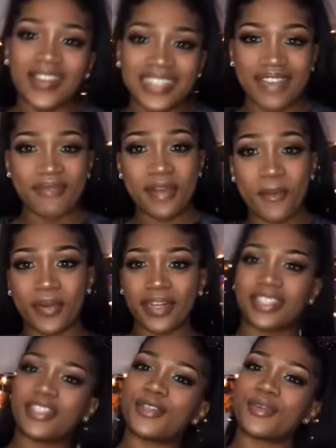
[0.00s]
tip number
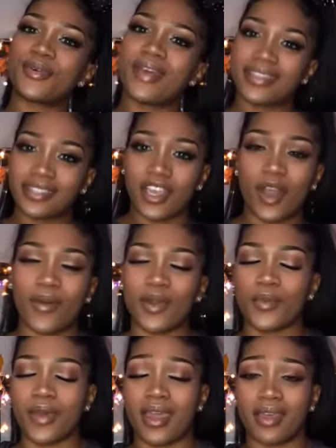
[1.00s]
2 is to go in
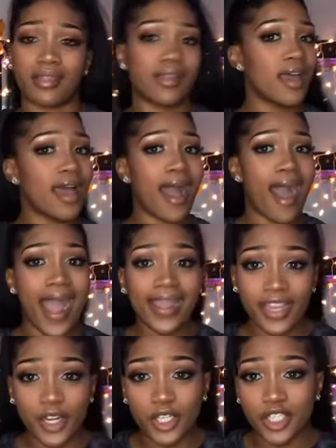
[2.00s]
with high
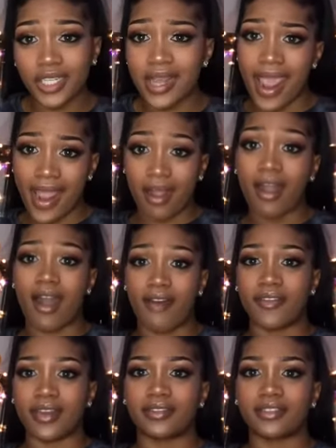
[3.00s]
energy and
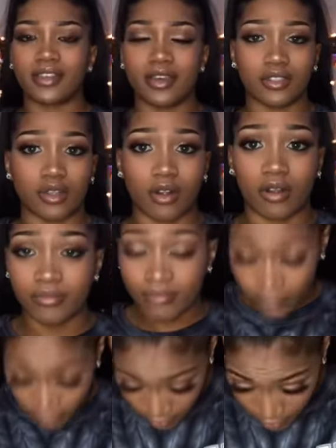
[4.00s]
confidence, cause girl,
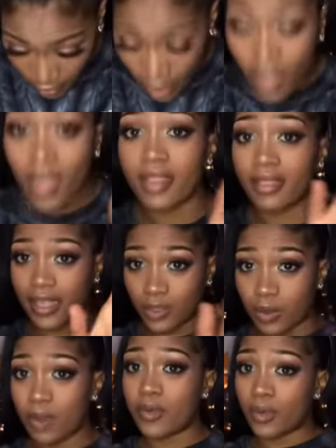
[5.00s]
that's
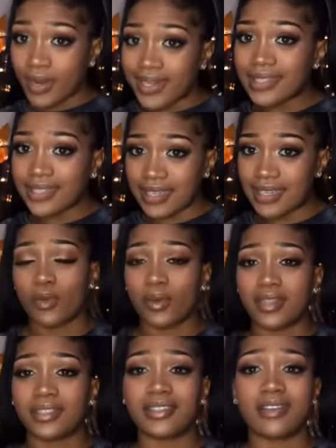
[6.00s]
what we want to see. We want to
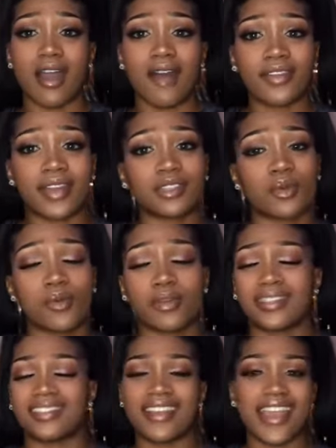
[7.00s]
see confidence. We want to
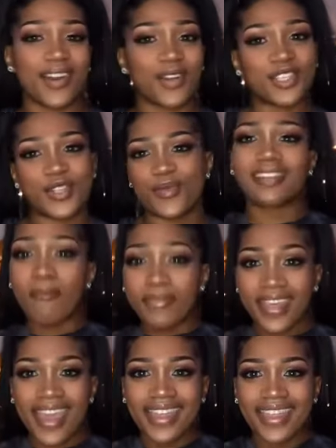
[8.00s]
see energy.
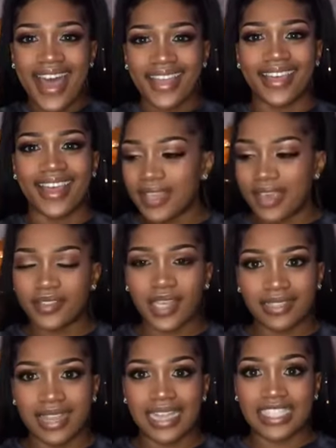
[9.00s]
Something that like gives us
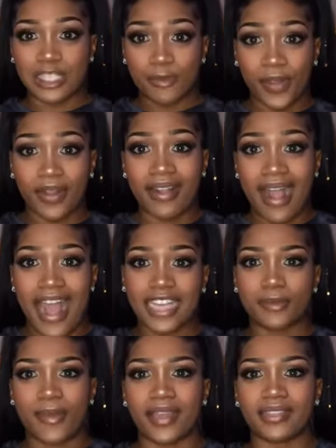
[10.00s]
that spirit
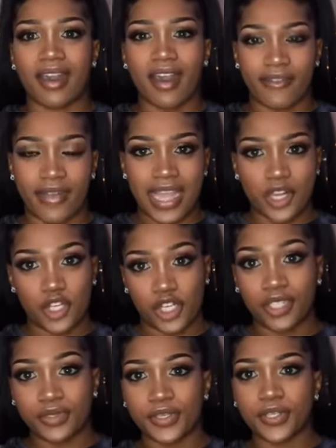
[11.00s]
aspect of a
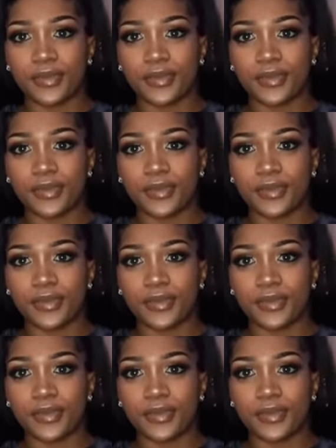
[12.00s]
cheerleader.